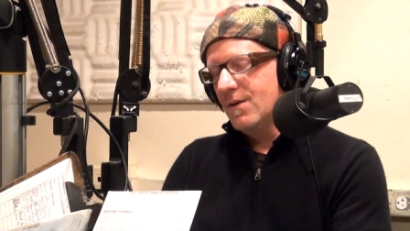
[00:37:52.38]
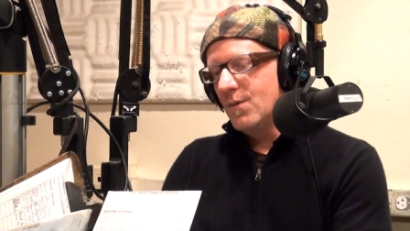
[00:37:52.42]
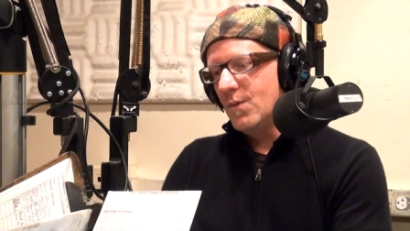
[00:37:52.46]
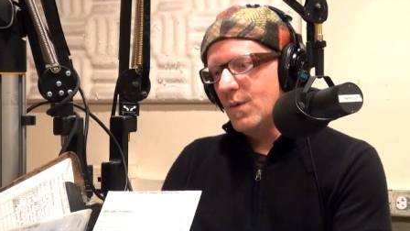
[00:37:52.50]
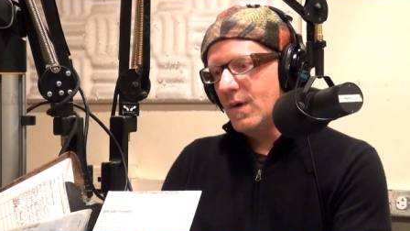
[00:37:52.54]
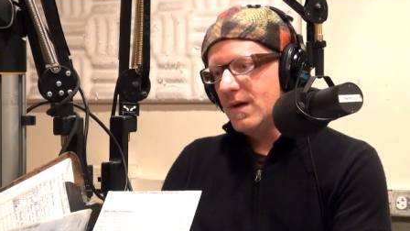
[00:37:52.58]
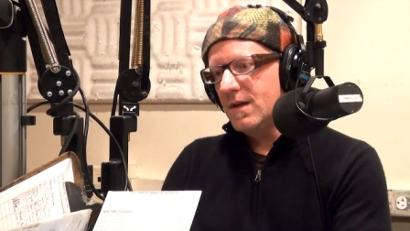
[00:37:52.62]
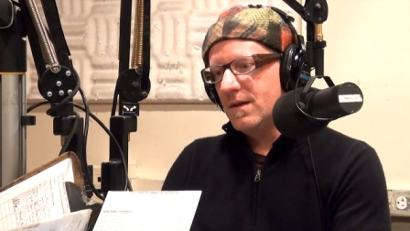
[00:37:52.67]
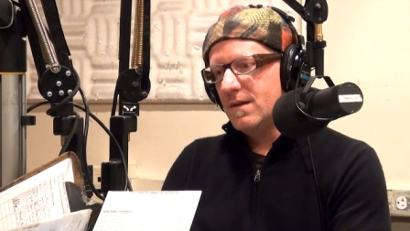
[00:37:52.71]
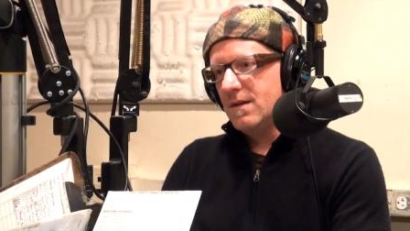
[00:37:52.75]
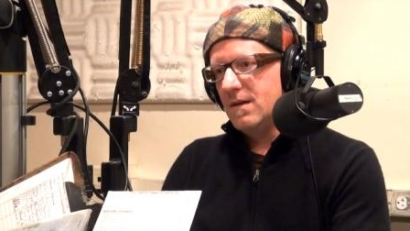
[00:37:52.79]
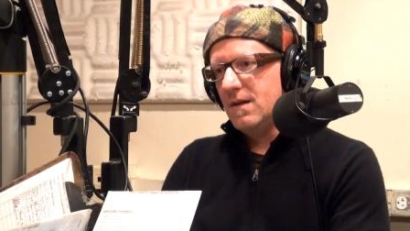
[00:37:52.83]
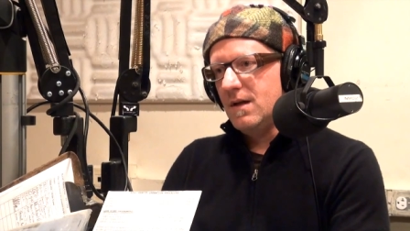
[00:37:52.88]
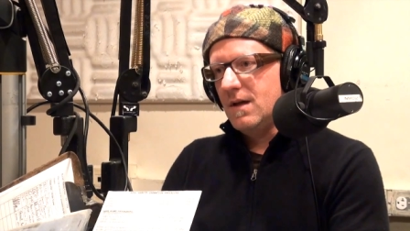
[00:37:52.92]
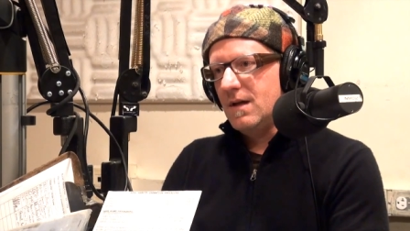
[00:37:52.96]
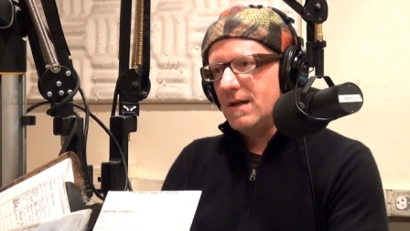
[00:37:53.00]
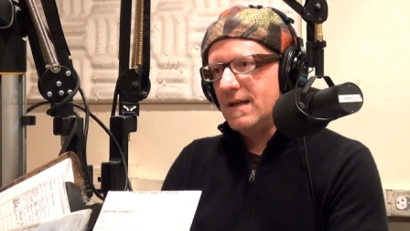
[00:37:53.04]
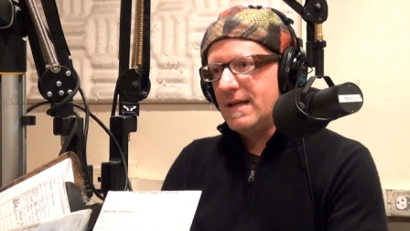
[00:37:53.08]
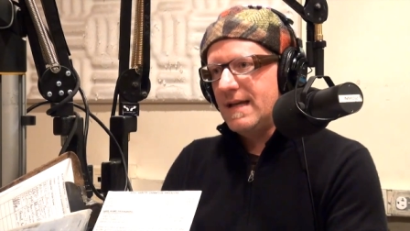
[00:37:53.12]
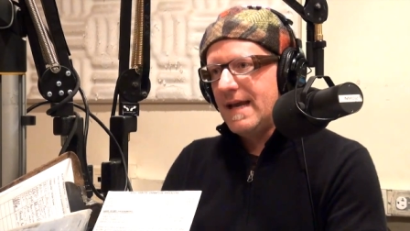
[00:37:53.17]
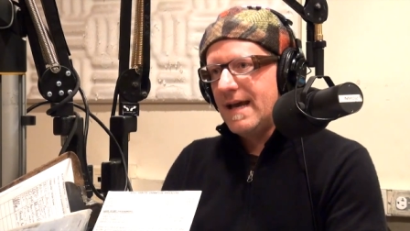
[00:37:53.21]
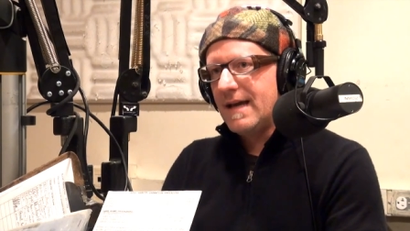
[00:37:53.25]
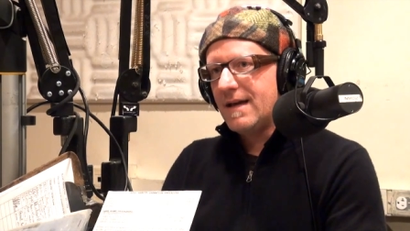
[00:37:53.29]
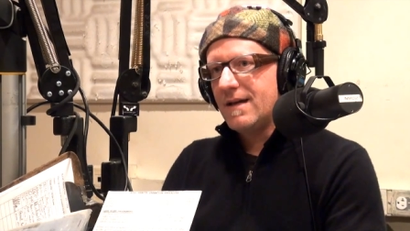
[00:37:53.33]
with a
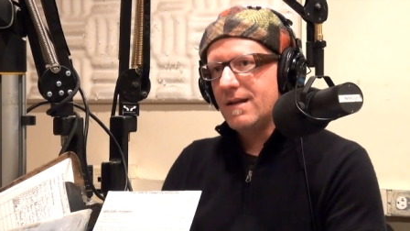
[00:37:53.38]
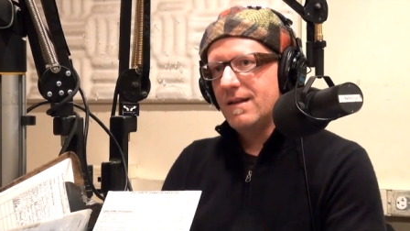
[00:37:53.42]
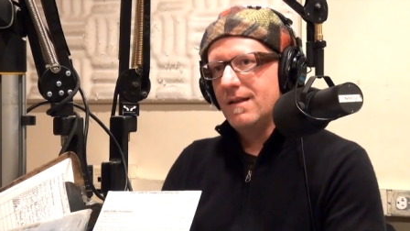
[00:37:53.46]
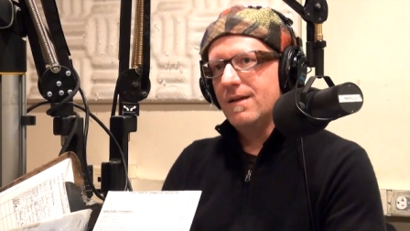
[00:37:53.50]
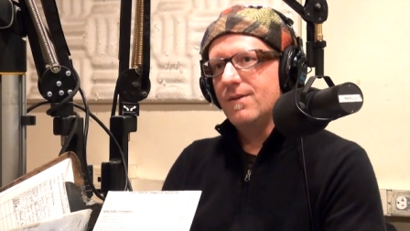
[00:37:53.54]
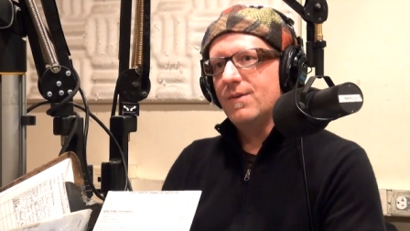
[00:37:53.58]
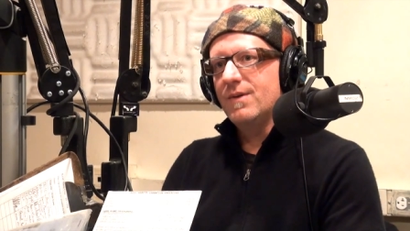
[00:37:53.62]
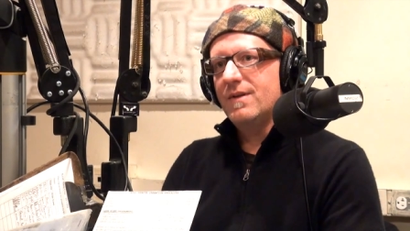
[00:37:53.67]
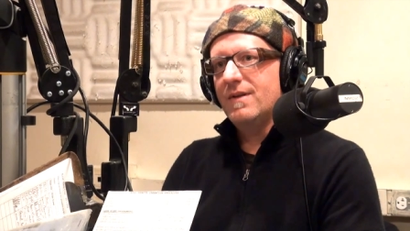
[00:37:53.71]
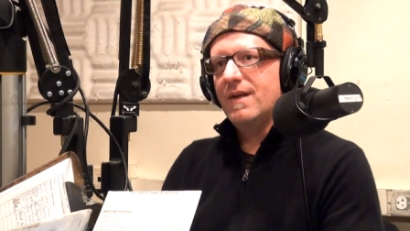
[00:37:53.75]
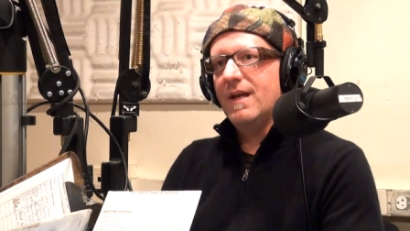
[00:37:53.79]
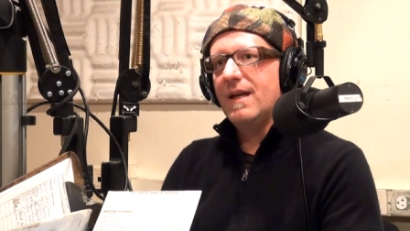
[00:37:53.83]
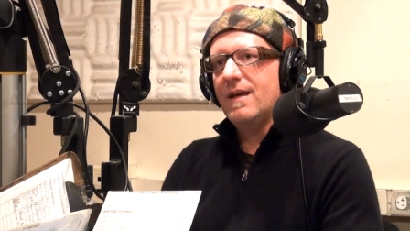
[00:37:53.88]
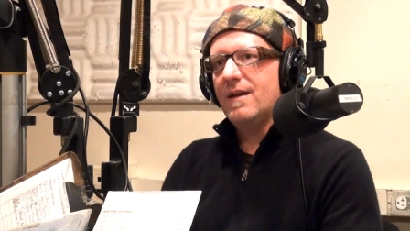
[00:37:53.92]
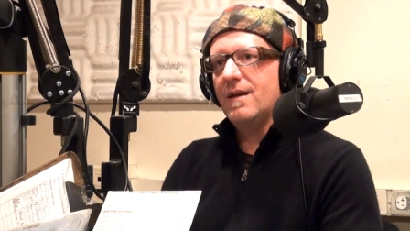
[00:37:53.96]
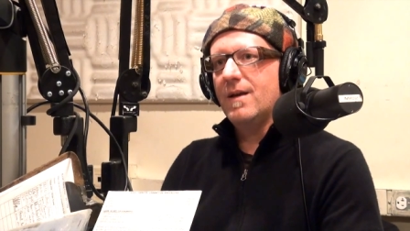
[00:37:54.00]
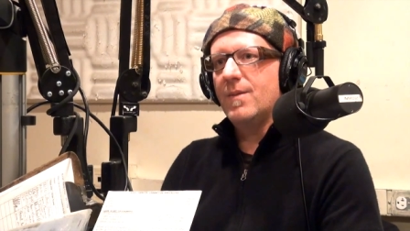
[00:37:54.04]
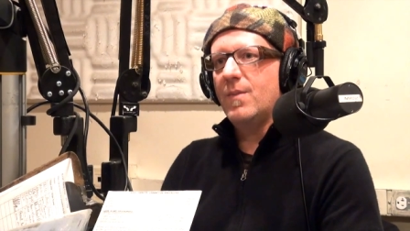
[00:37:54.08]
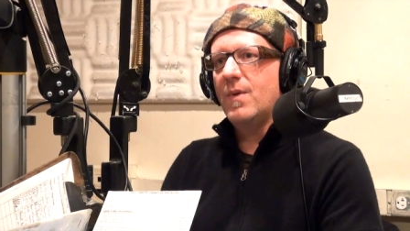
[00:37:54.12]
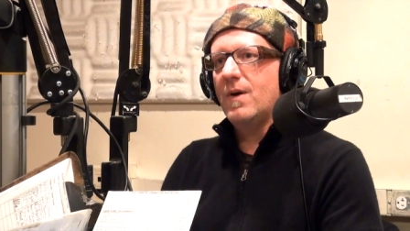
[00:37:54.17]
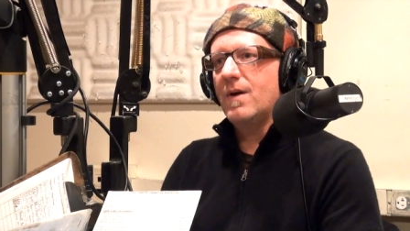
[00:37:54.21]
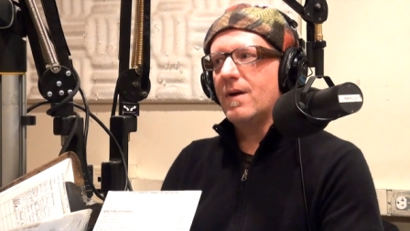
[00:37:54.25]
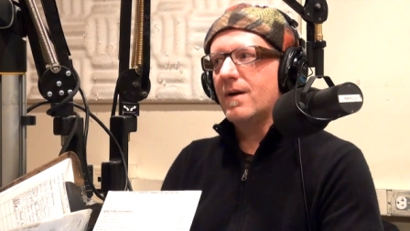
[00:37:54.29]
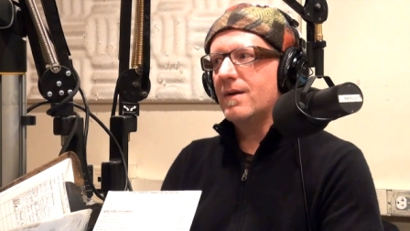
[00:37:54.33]
deck that was taken
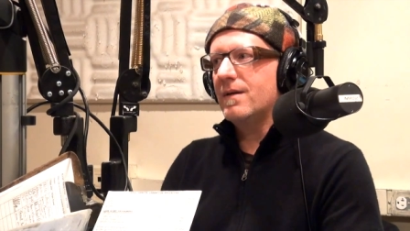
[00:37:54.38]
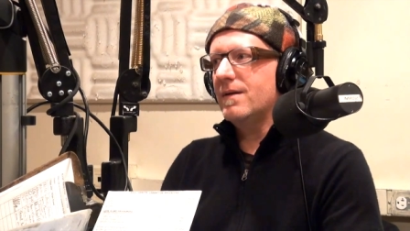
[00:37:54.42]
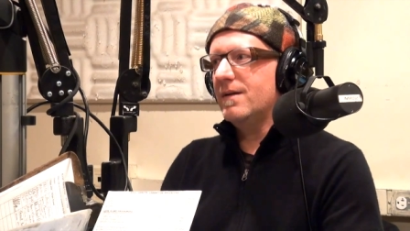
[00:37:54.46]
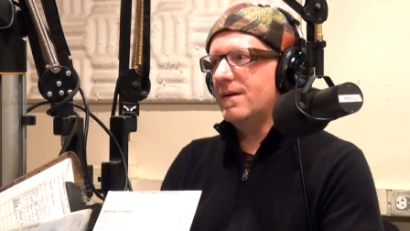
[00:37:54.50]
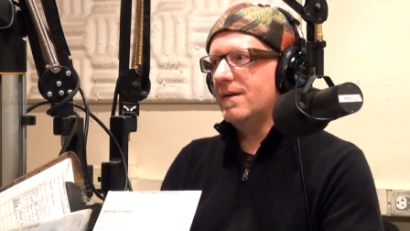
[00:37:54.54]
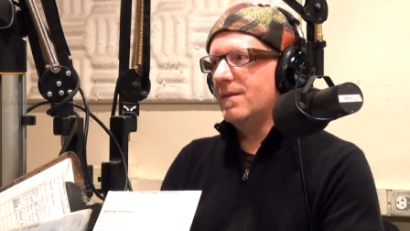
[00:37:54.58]
apart